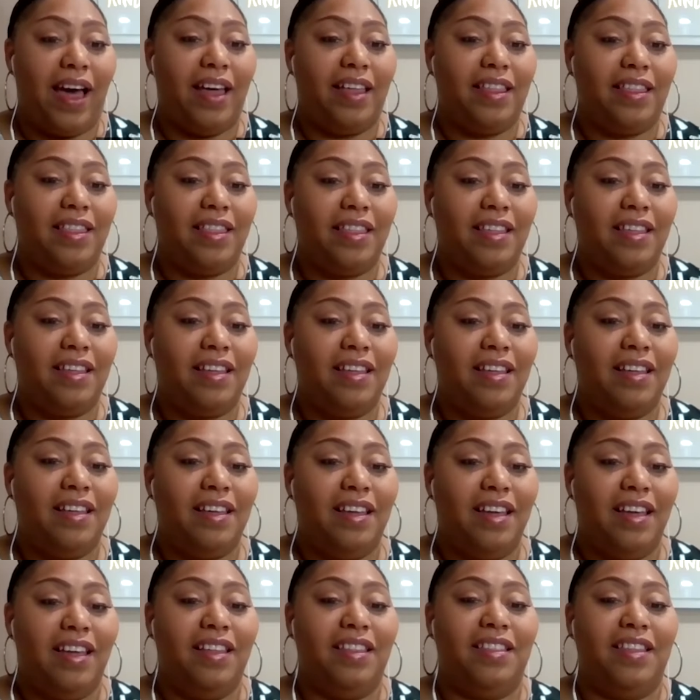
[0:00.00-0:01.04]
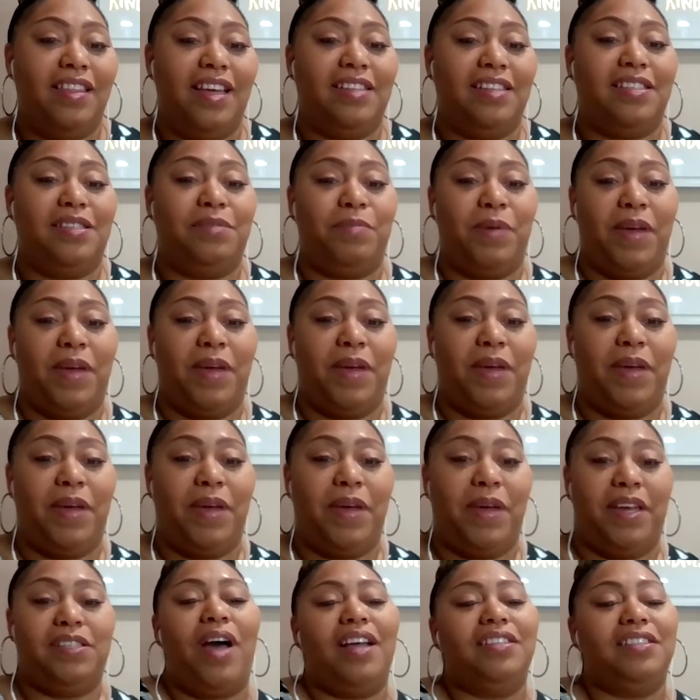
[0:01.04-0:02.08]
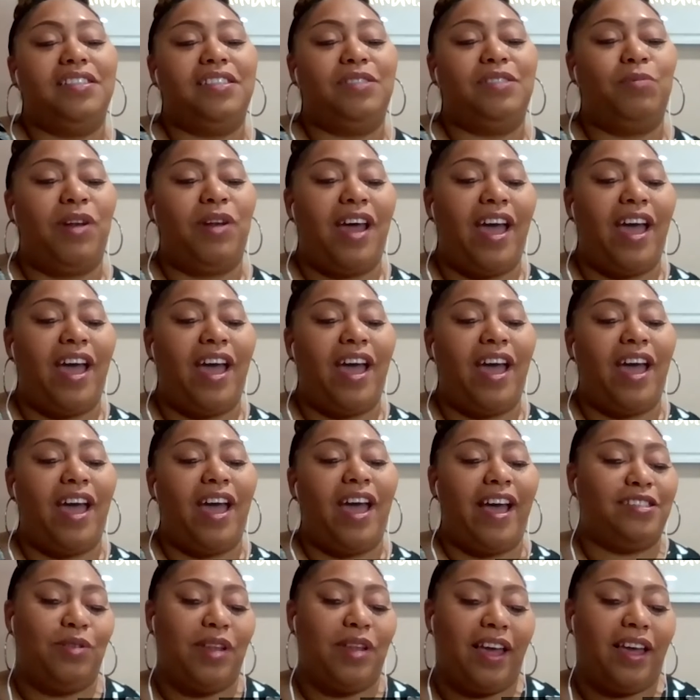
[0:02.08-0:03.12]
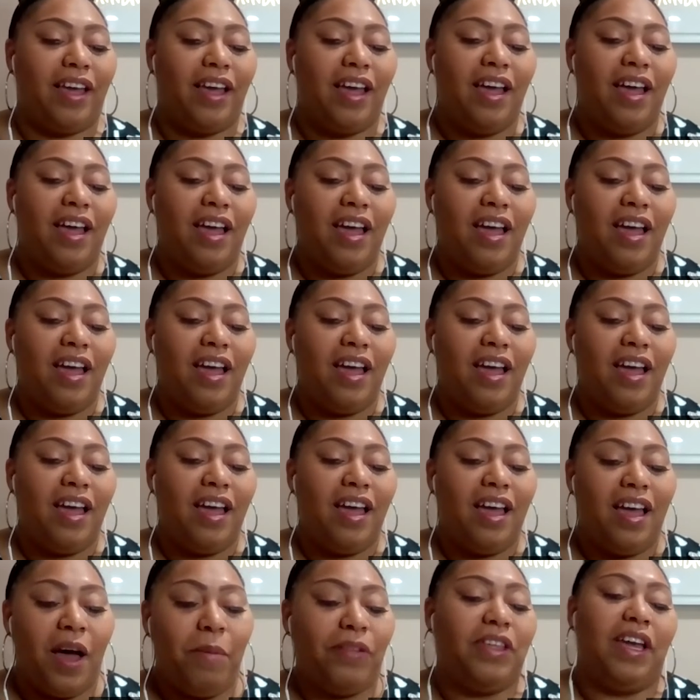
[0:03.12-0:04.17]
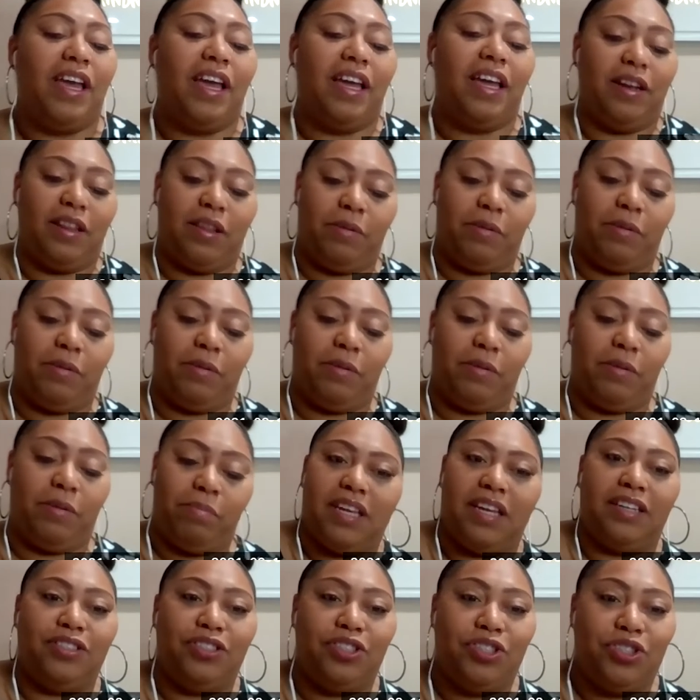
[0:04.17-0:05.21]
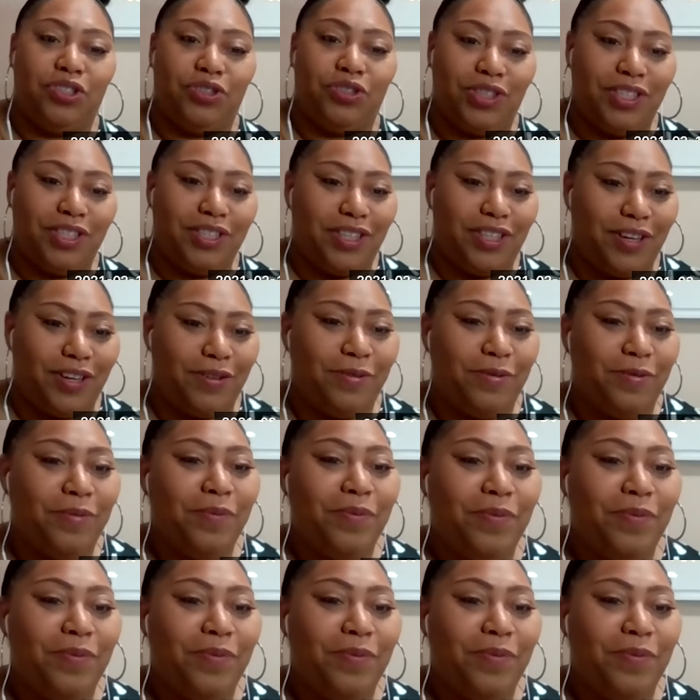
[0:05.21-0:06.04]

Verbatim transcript: path in that space so i just want to ask you like about the the plus industry